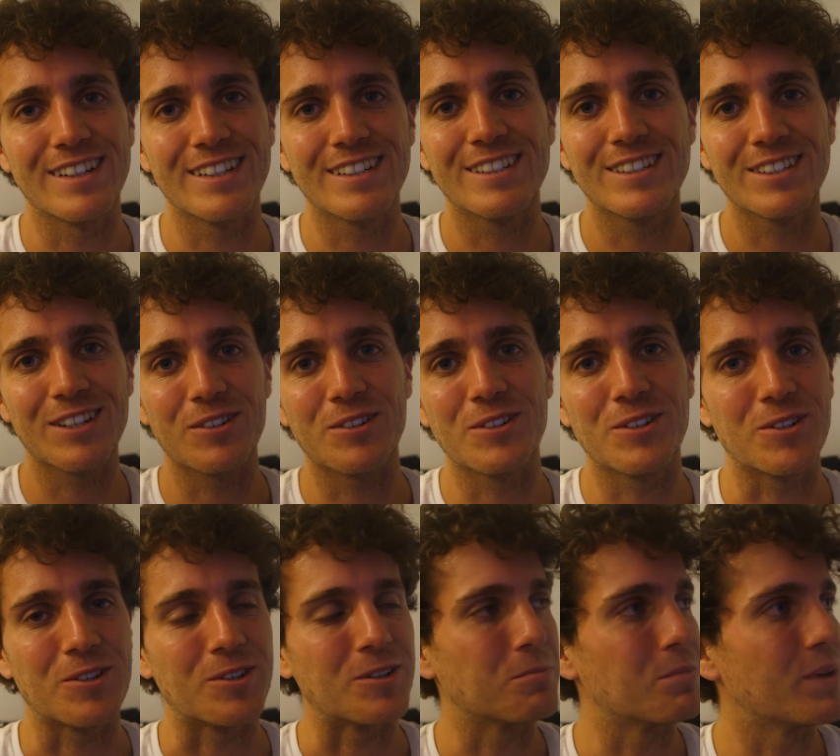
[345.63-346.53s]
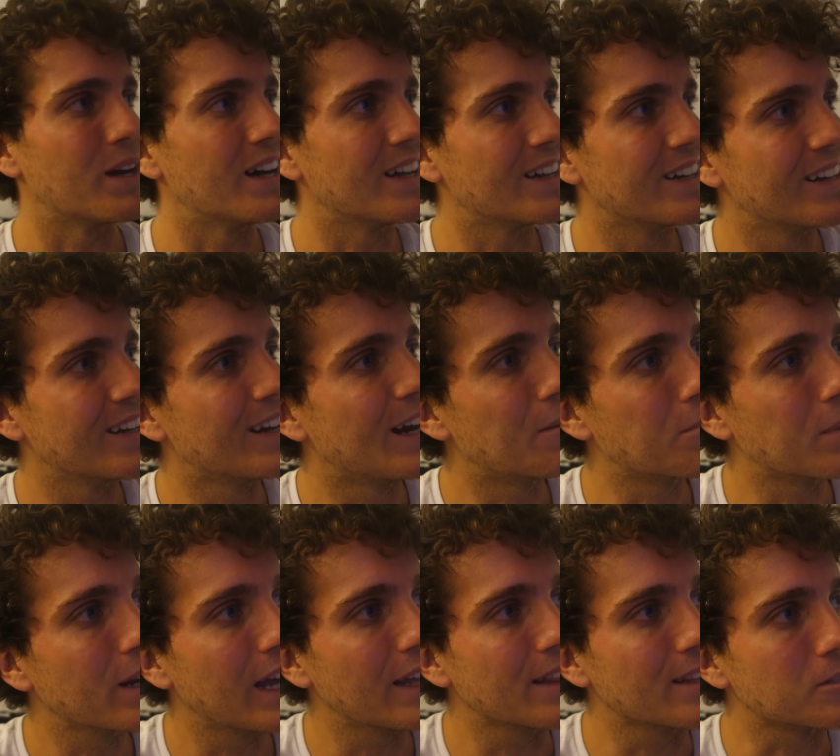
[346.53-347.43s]
It's so good, but I'm
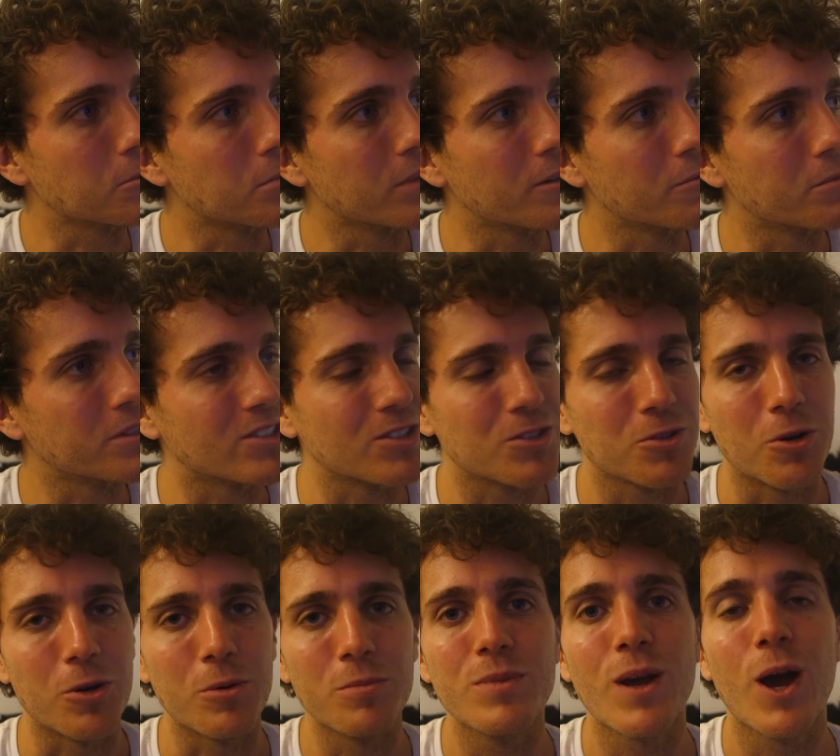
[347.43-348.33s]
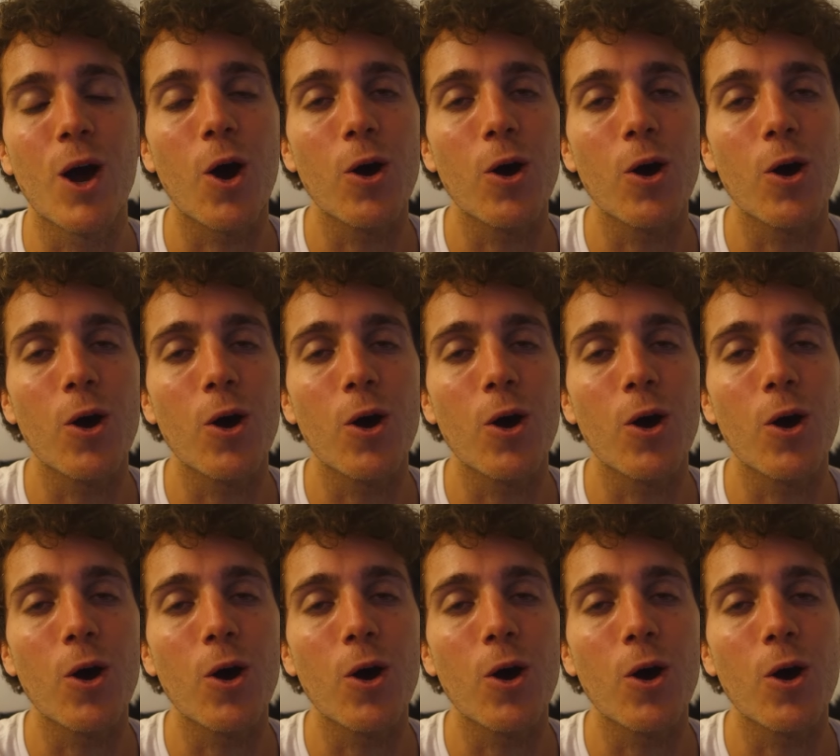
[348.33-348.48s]
glad there's a bit of a storm.